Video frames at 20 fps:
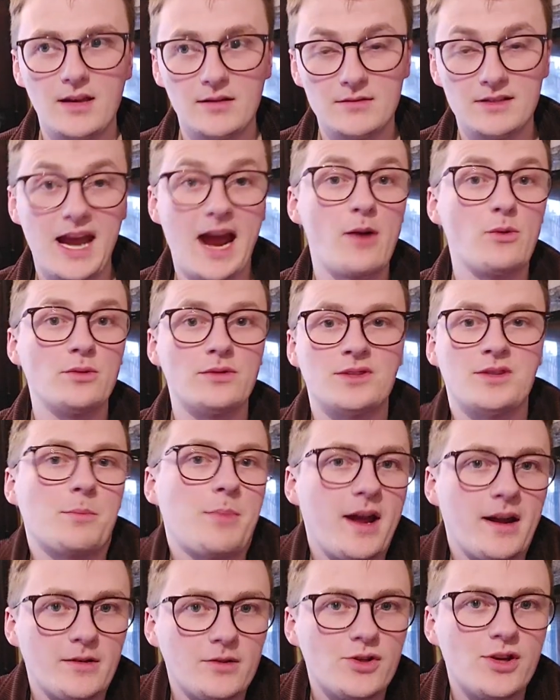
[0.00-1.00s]
doubts
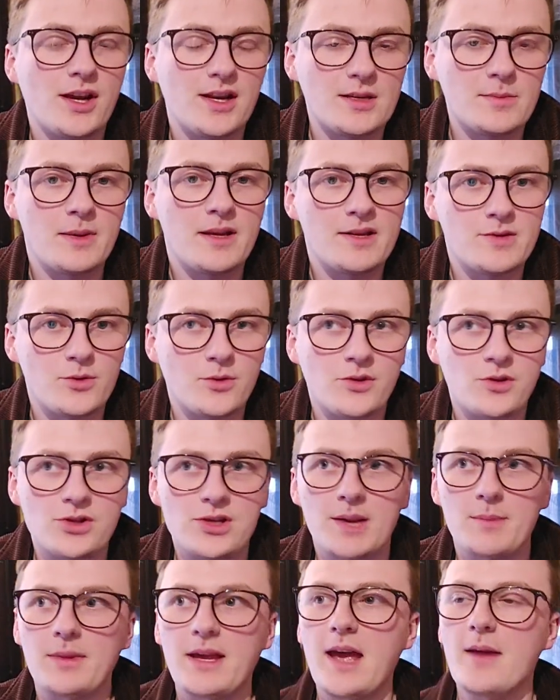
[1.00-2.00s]
about Shakespeare's
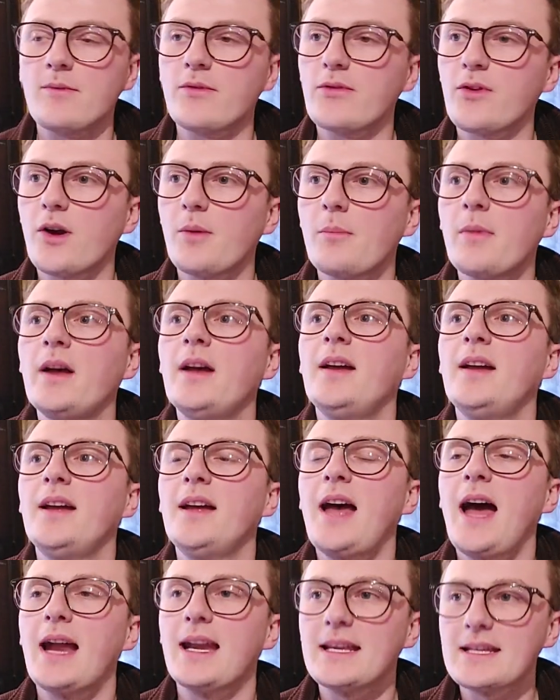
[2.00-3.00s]
authorship came from.
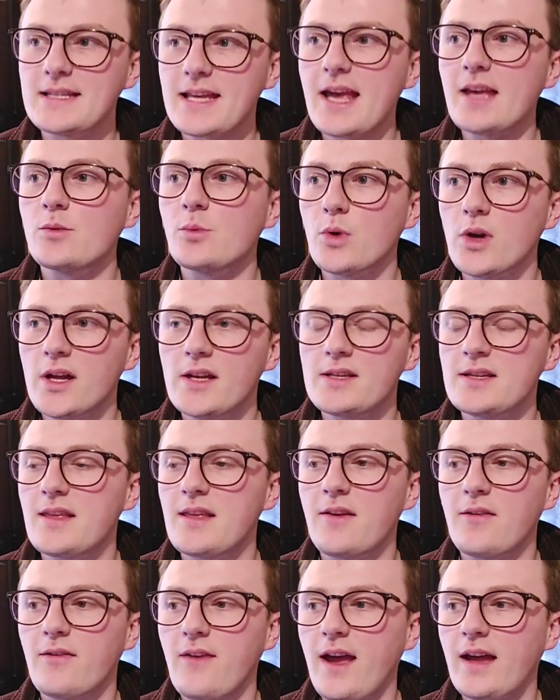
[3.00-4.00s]
And he said words to
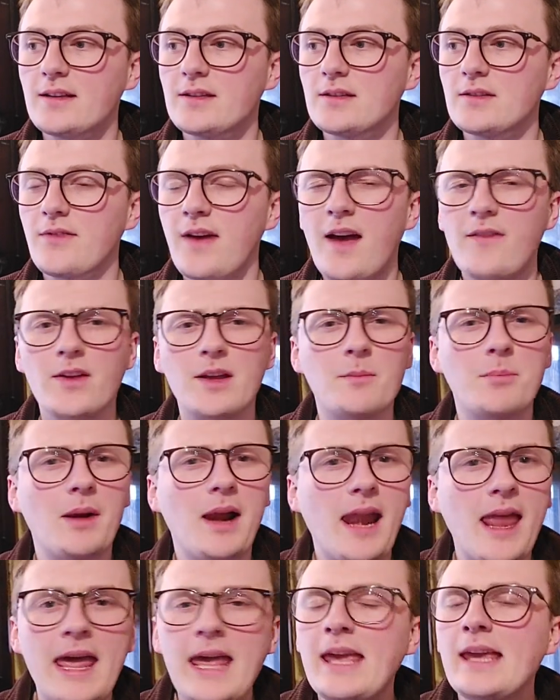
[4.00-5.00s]
the effect of, having
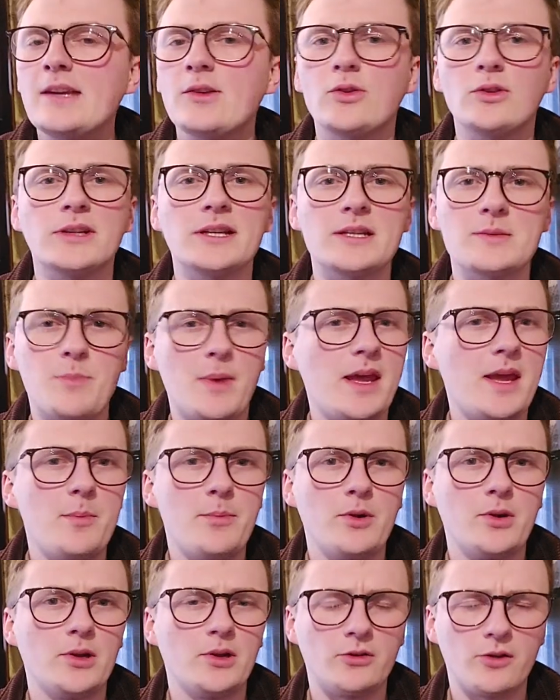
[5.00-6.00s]
played all these
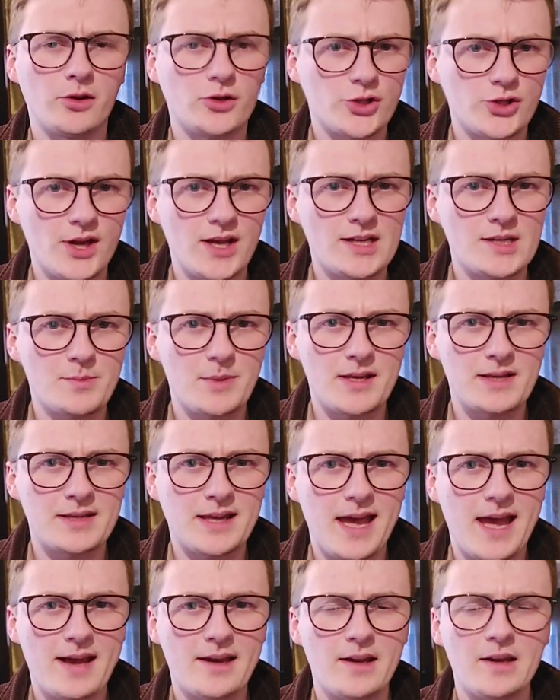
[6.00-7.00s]
people across Shakespeare's
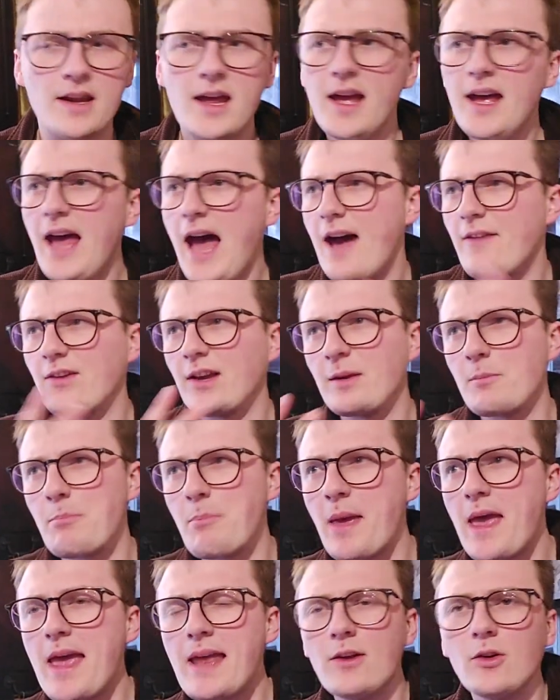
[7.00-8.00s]
canon, having
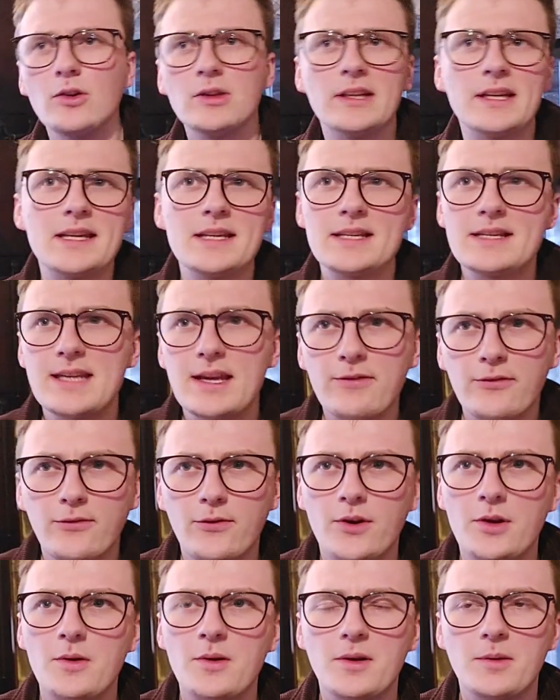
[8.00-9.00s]
been all these
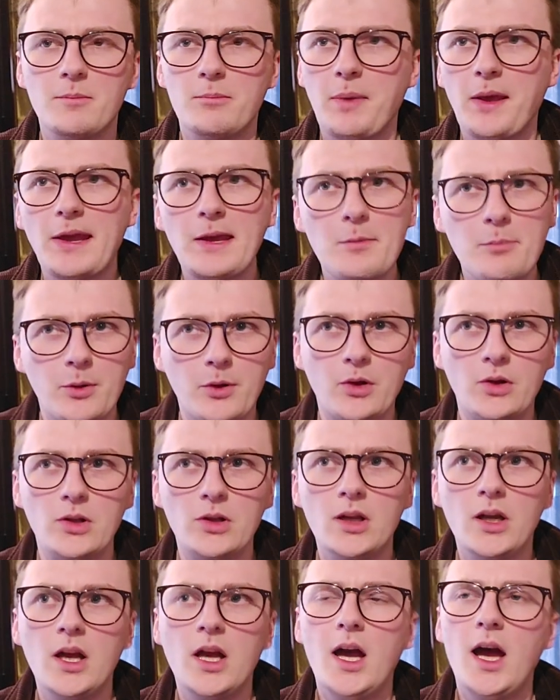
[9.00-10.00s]
different
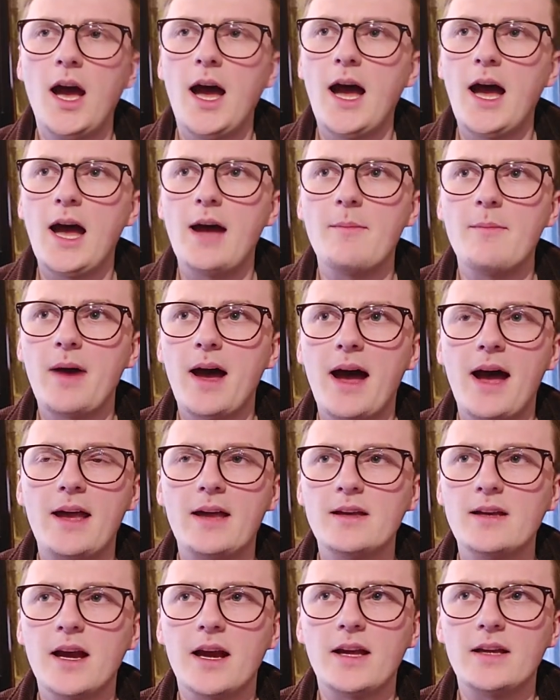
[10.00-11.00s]
people,
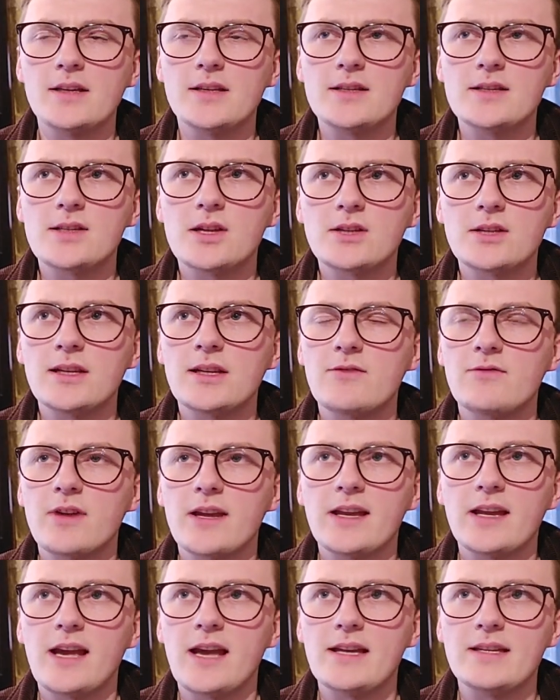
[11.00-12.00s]
I suddenly
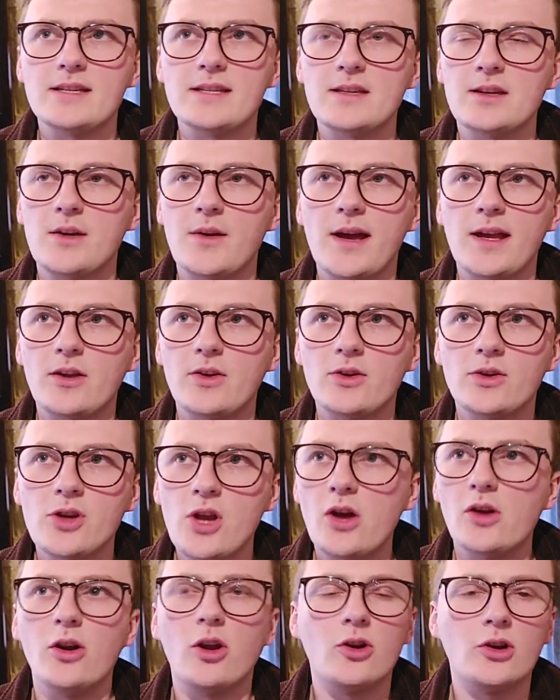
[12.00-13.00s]
realized, I could
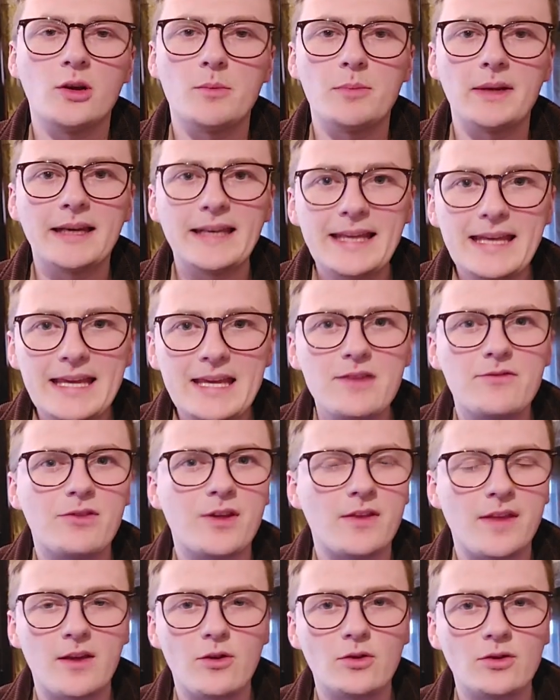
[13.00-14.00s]
no longer believe
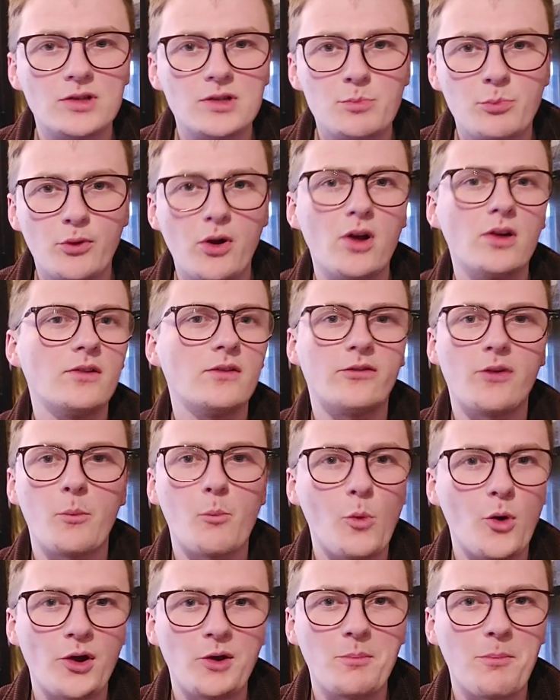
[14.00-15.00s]
that they all sprung from
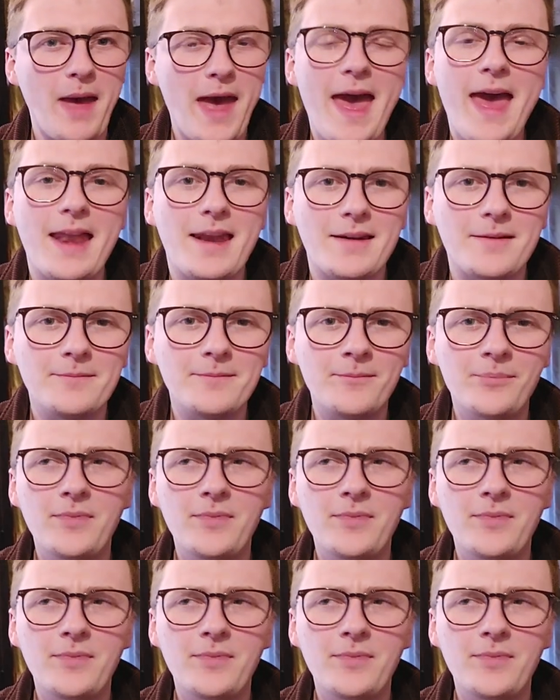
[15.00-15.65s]
one pen.